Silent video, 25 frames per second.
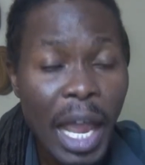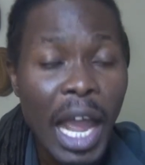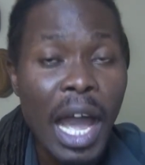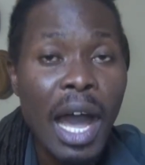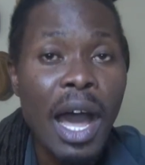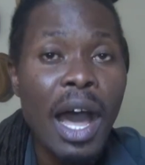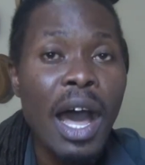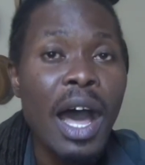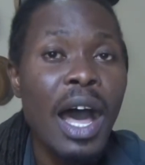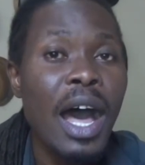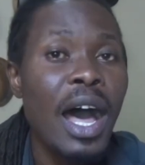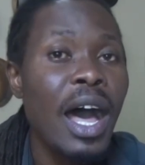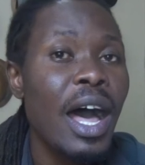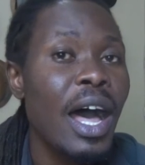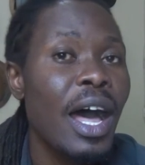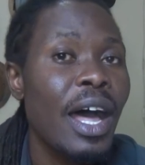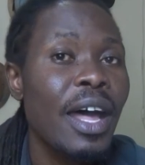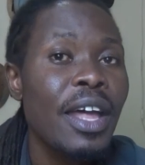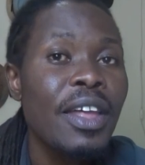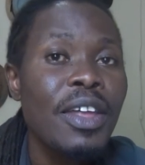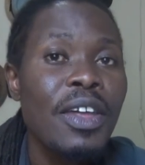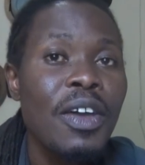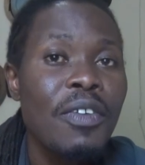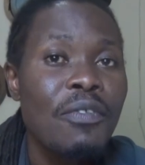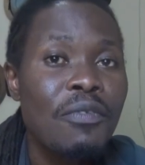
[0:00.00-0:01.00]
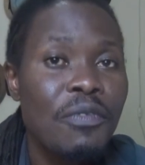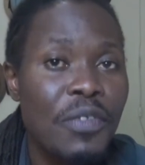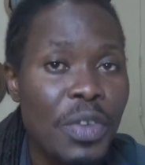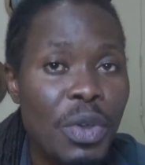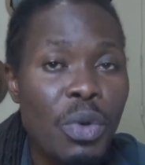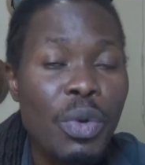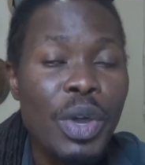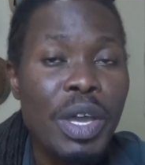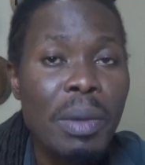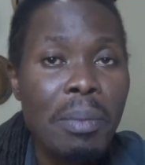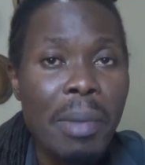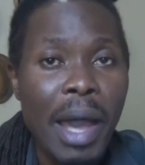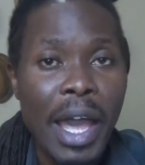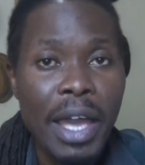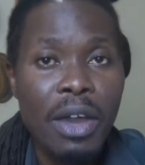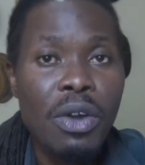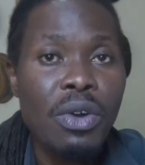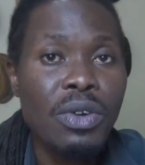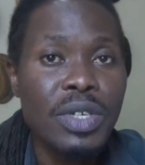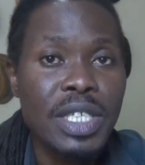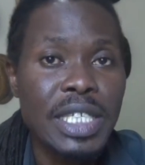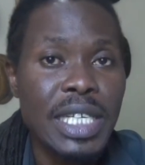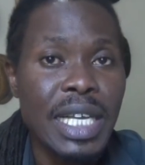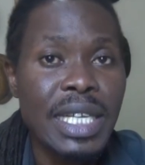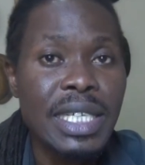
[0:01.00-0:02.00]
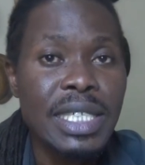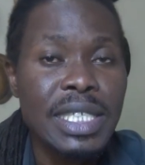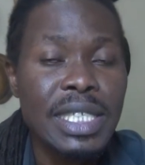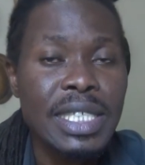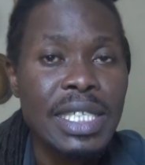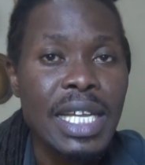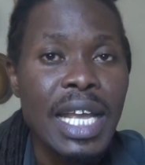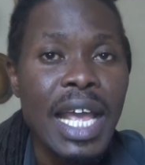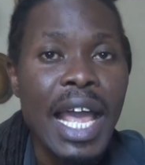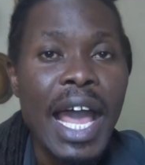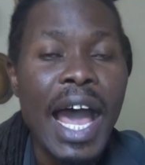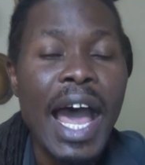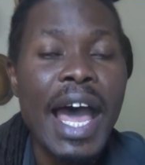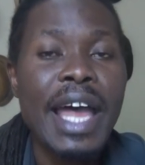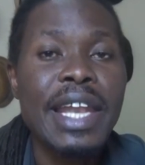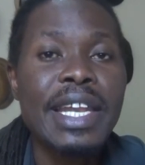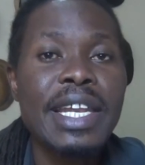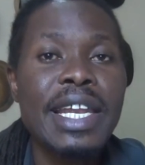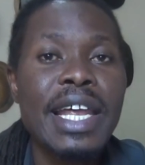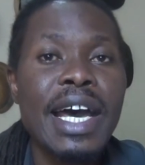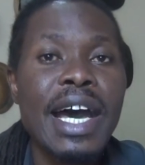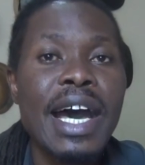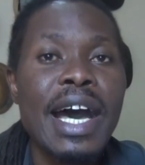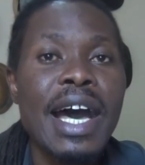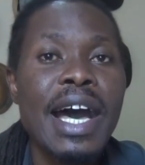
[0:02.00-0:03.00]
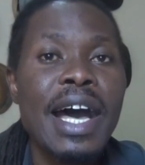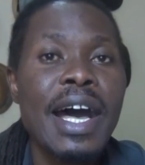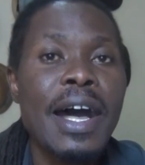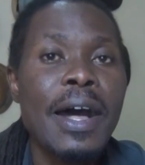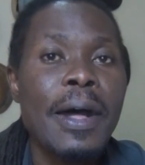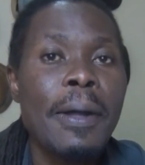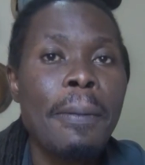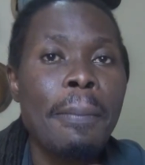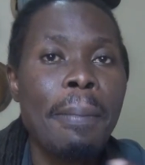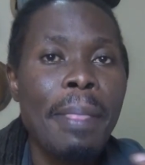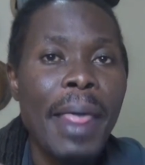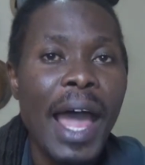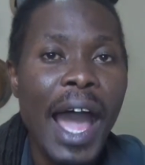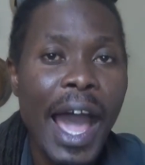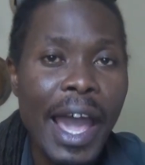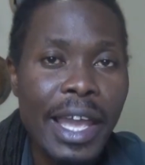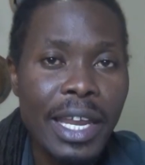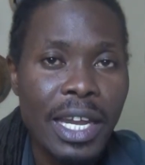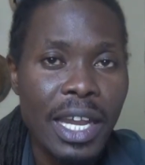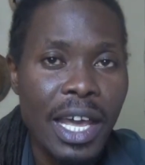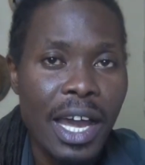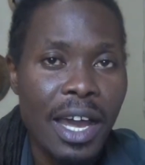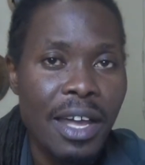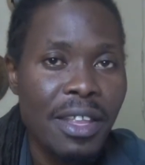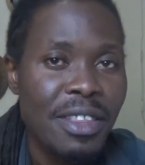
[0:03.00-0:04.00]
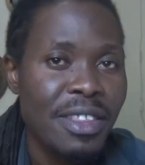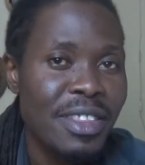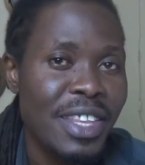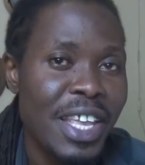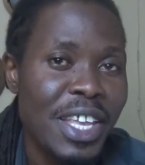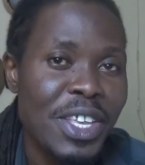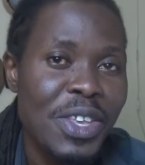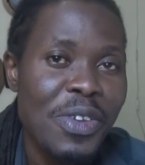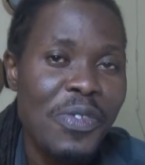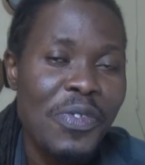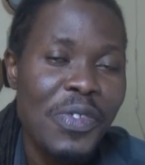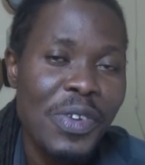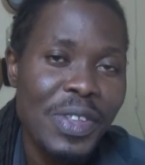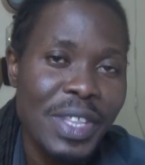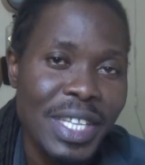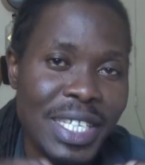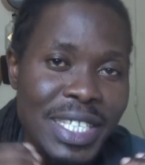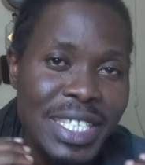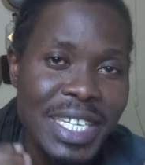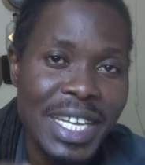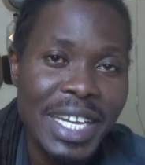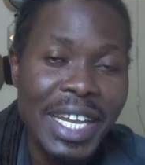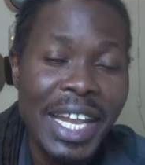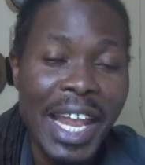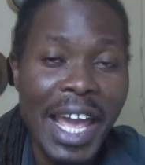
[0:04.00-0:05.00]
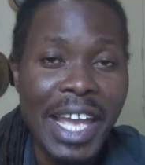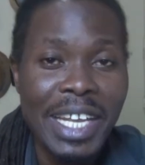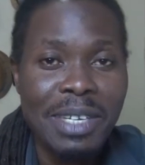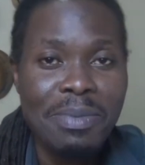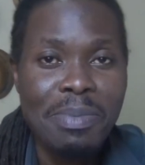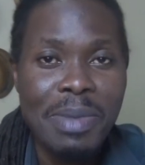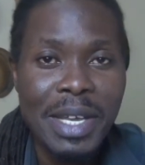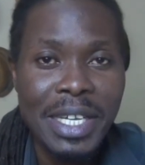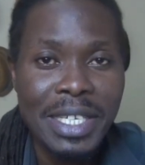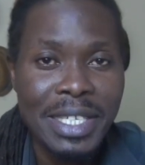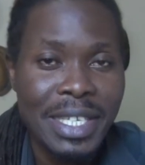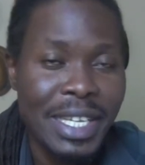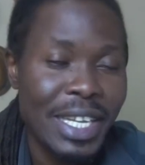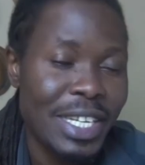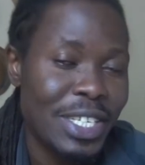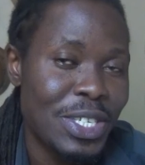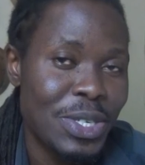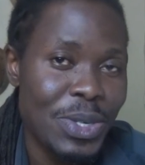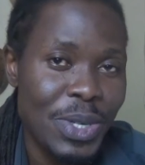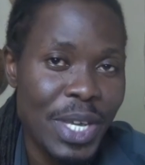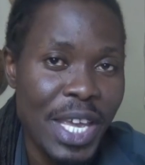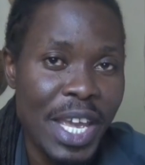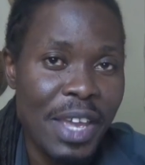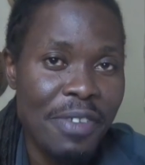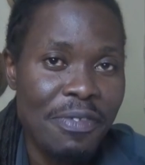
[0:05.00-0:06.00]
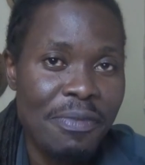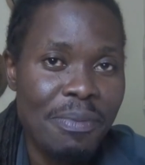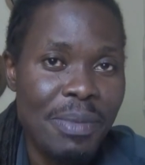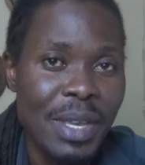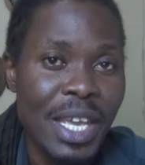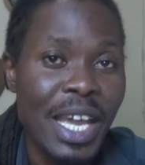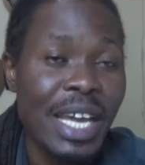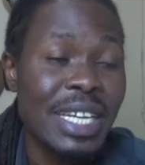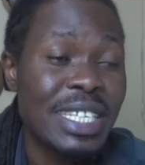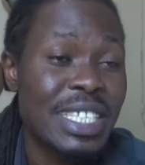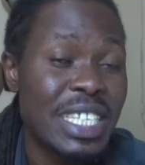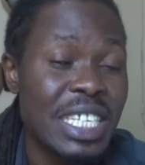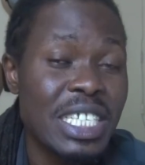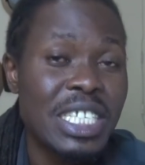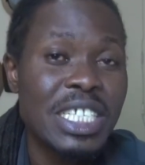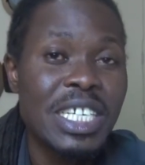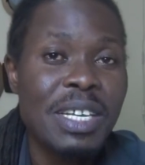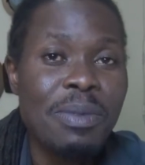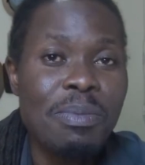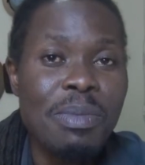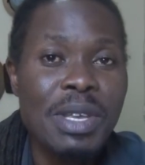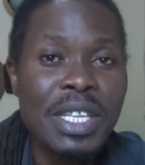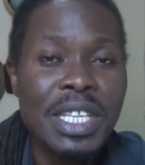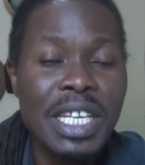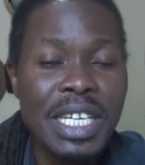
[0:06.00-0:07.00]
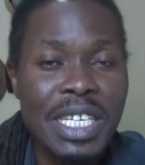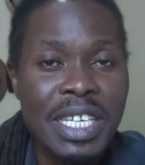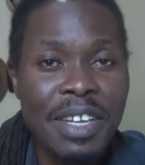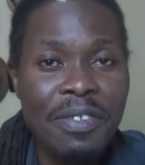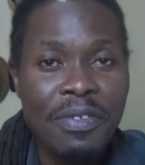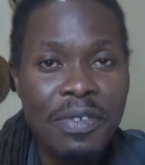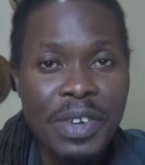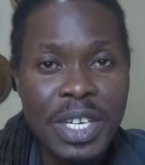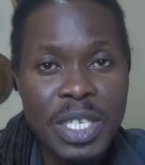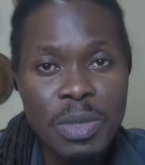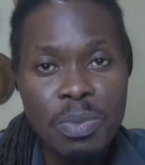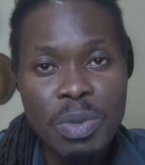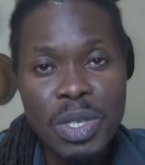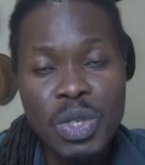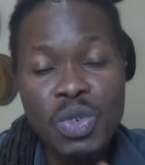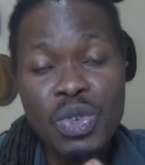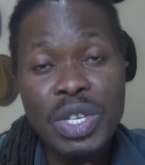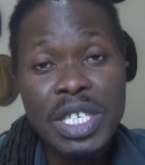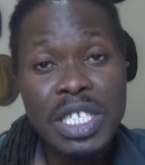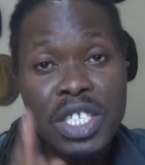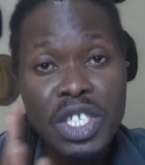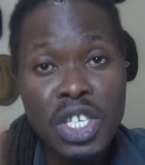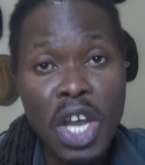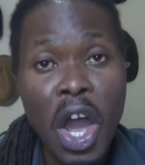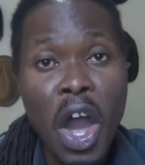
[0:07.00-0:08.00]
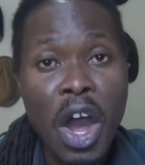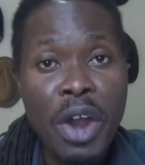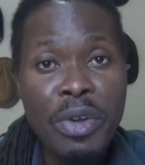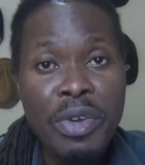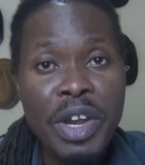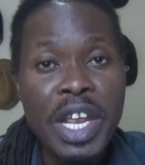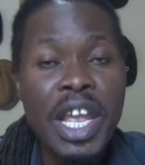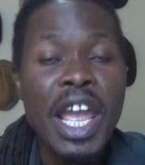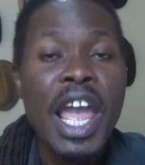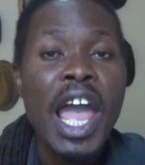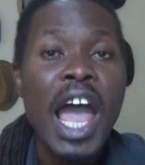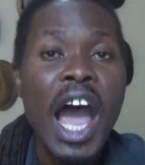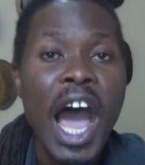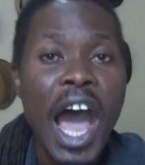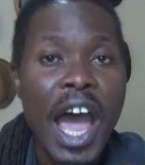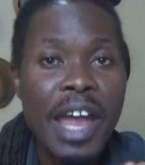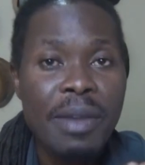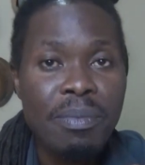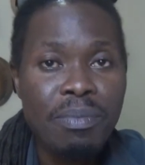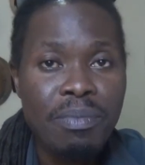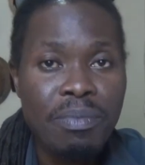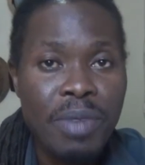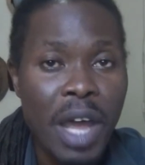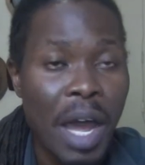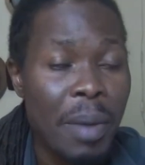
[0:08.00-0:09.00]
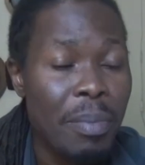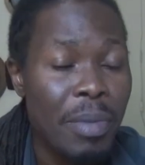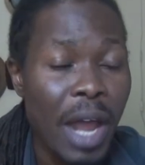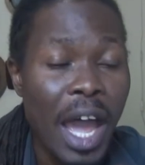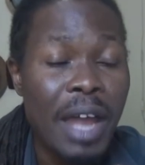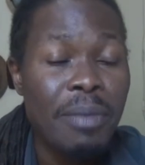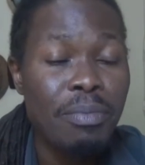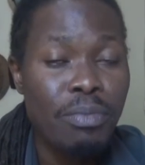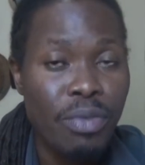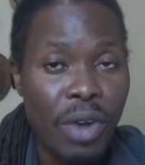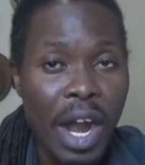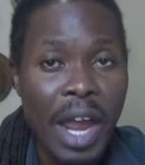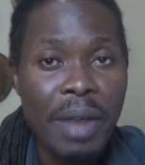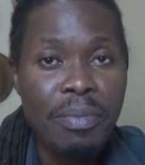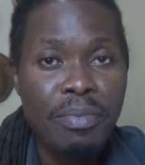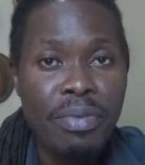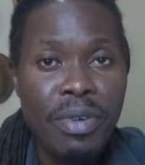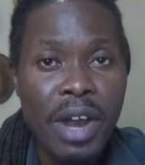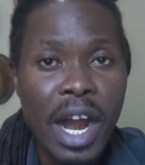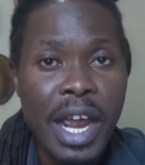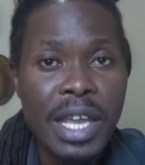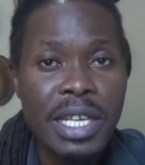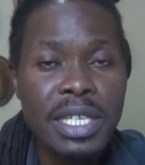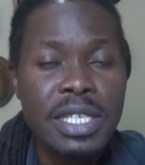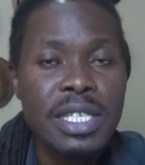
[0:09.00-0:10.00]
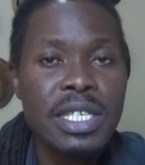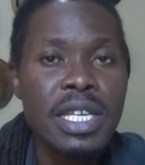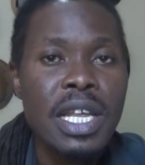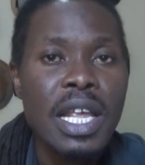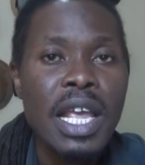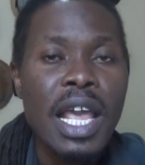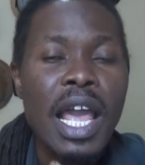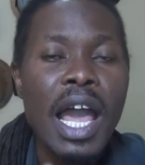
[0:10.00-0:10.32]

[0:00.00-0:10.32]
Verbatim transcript: uh, viewing my content. And uh, Ayla, thank you for this enlightenment that you gave me and teaching me the difference between dowry and, and bride price.